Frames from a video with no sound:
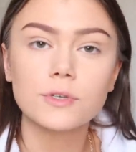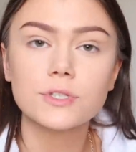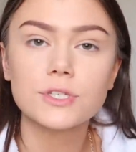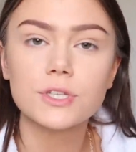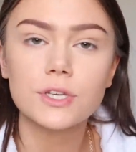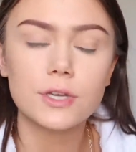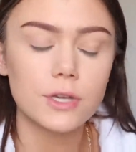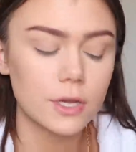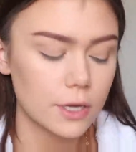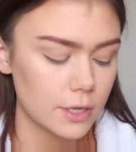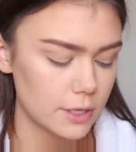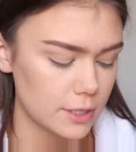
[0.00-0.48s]

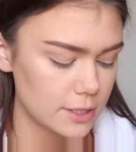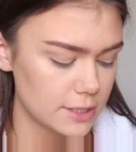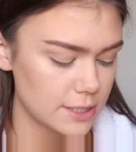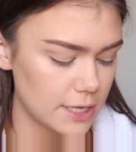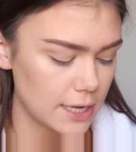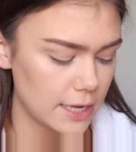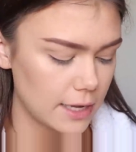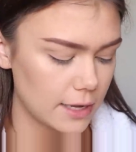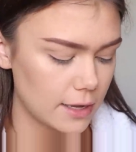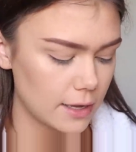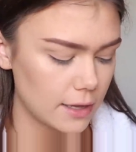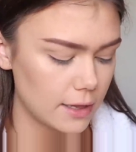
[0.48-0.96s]
also going to
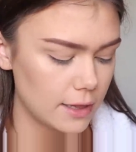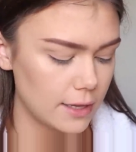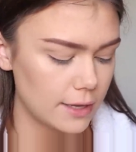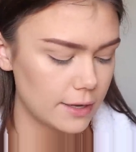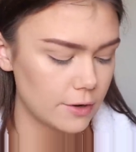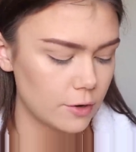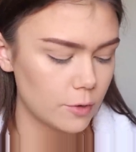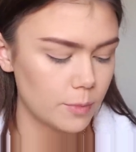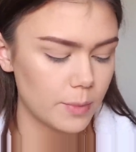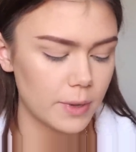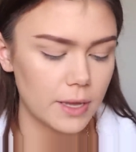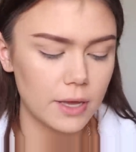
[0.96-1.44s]
take a
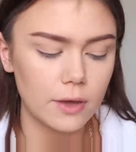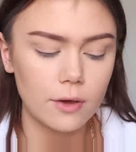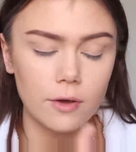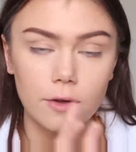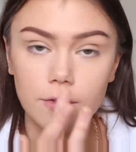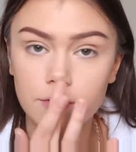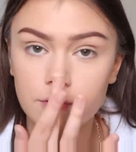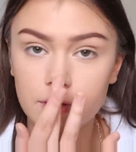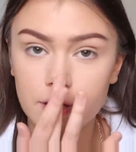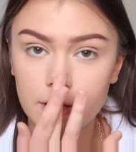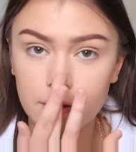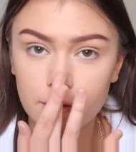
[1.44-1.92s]
little bit
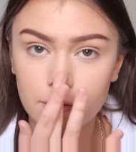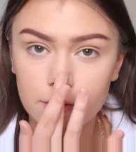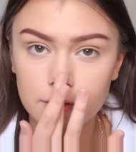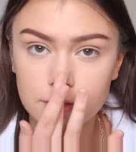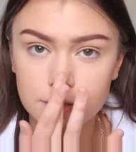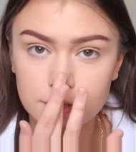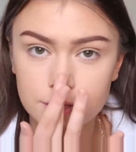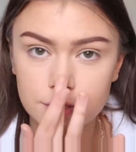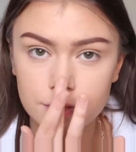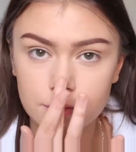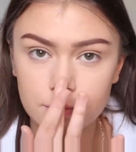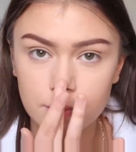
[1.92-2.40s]
of it
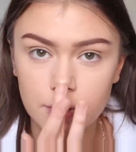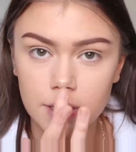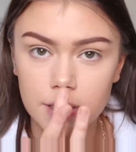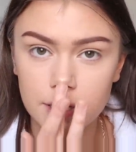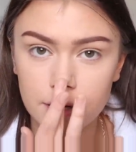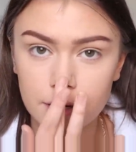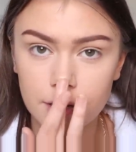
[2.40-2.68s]
onto my